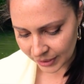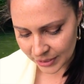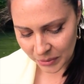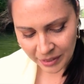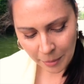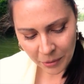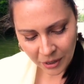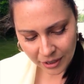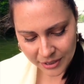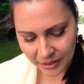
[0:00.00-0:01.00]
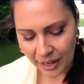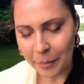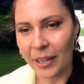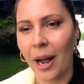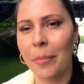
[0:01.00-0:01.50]
So a couple cards are
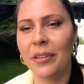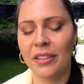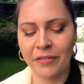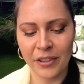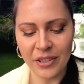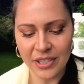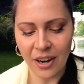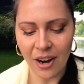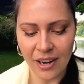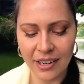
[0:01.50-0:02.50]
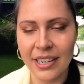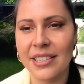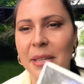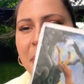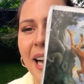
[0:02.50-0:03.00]
coming up. The first card
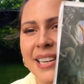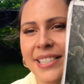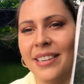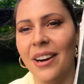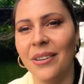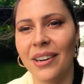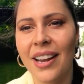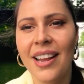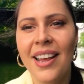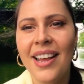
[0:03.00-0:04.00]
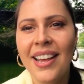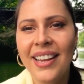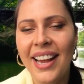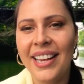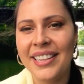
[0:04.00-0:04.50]
is the Blasted Oak.
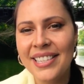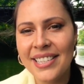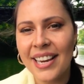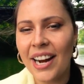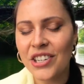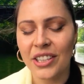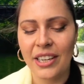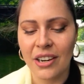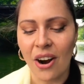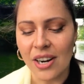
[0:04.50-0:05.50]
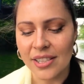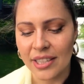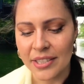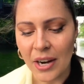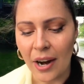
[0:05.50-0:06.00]
And this is actually a card
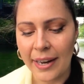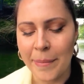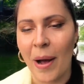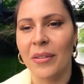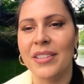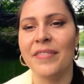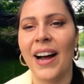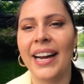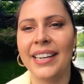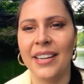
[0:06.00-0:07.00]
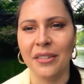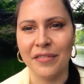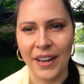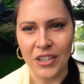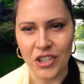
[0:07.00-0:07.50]
that's talking about divine
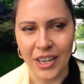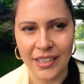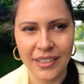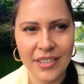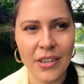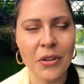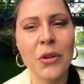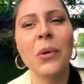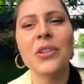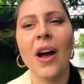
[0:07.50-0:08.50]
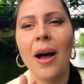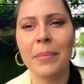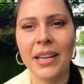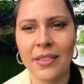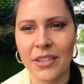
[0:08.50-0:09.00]
intervention. So you will not
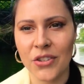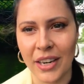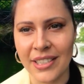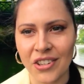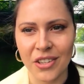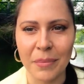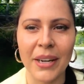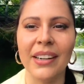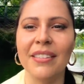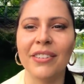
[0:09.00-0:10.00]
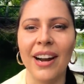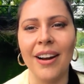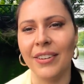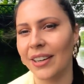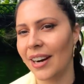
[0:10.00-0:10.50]
be in this transition period
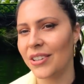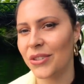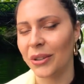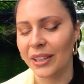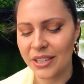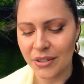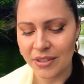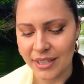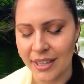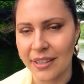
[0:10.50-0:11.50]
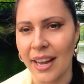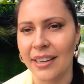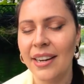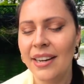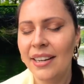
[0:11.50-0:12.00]
forever. I truly do see that
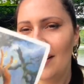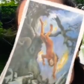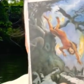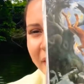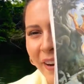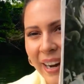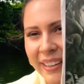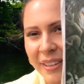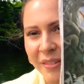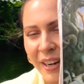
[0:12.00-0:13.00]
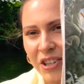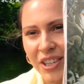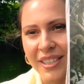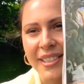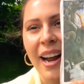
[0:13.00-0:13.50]
divine
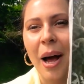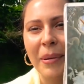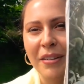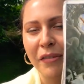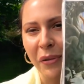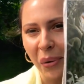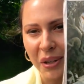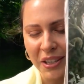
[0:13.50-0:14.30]
intervention is coming for